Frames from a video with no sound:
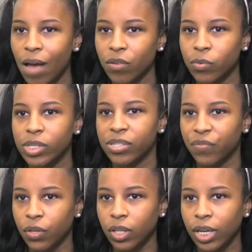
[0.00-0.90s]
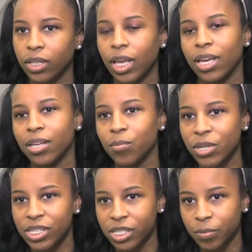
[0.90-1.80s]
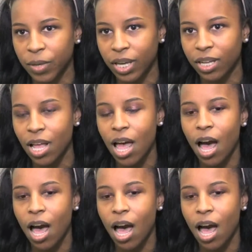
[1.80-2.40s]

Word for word: everyone to feel like they could participate.